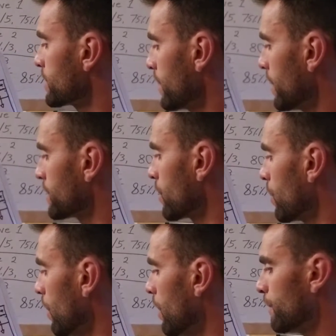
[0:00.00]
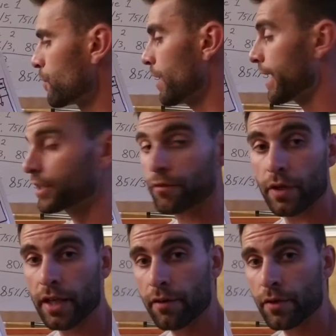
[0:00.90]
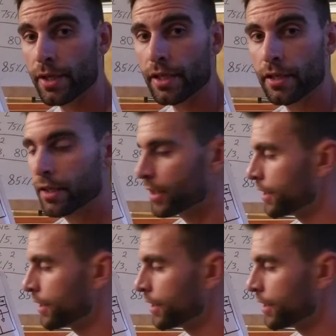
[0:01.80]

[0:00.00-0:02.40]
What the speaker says: Sundays are off or active recovery.